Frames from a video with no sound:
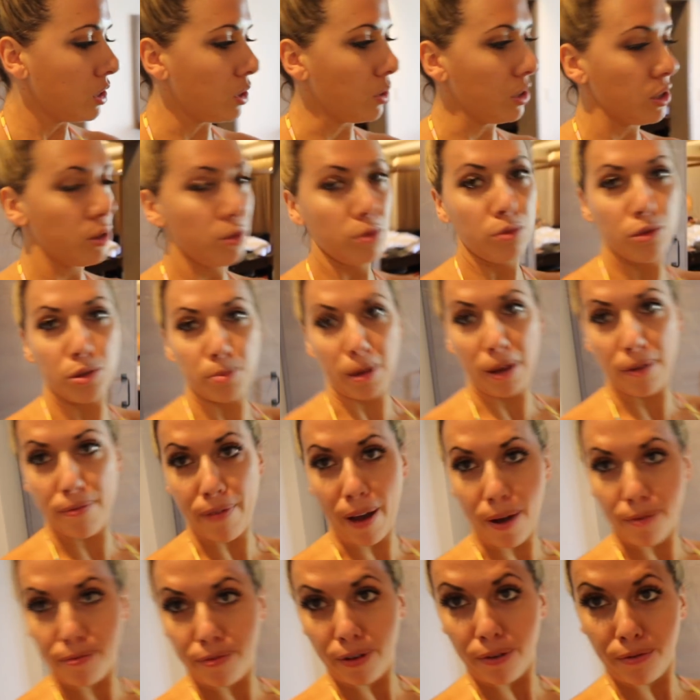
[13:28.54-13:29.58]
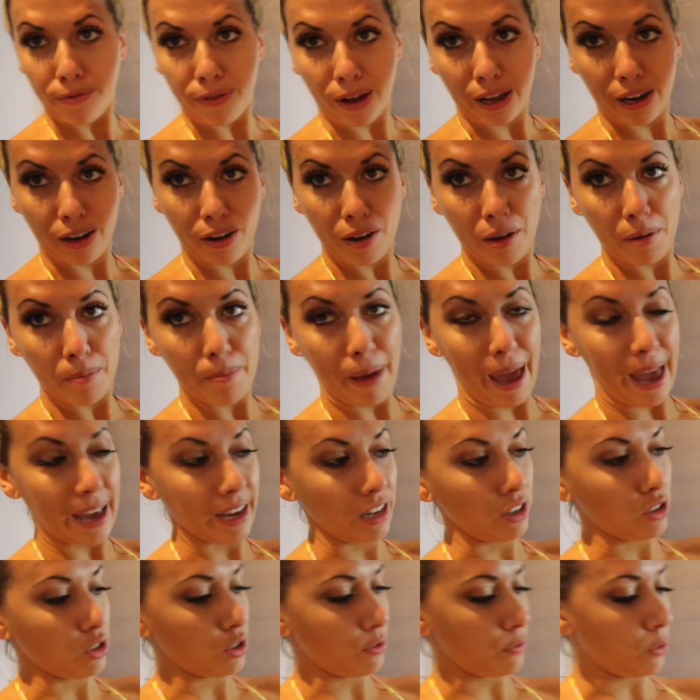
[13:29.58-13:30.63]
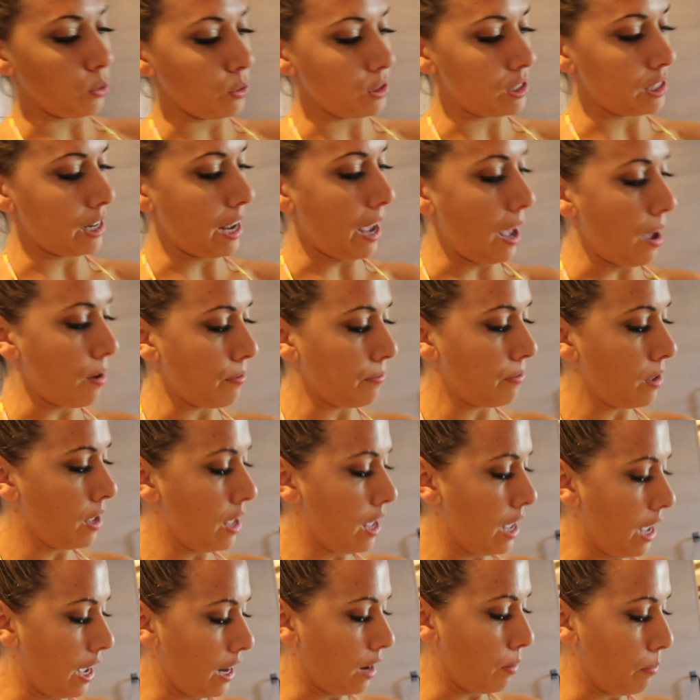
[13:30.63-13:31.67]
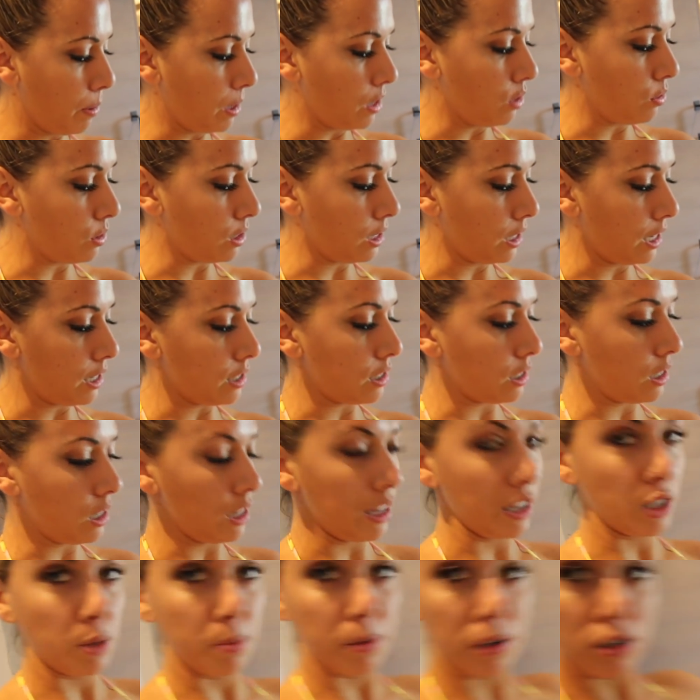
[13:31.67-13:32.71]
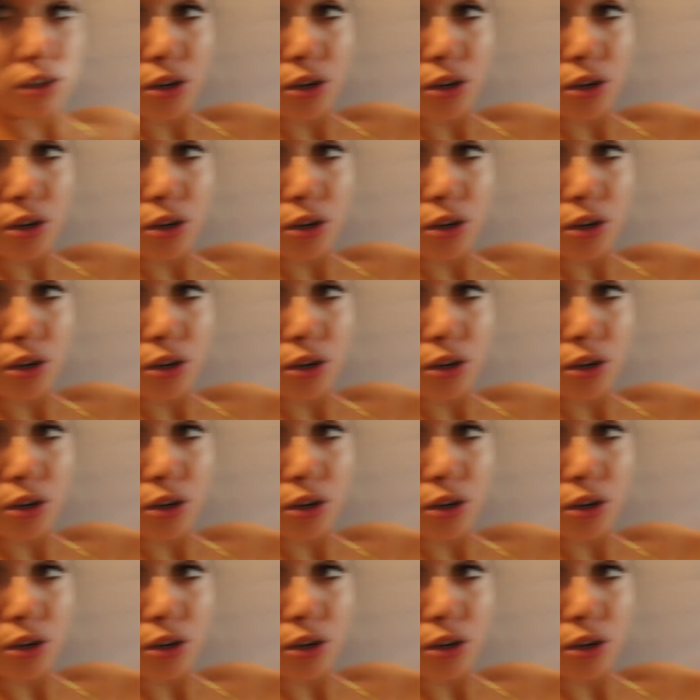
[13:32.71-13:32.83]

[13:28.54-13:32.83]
So this one was my FabFitFun bag and it just folds in half. And I've been using that as a clutch, but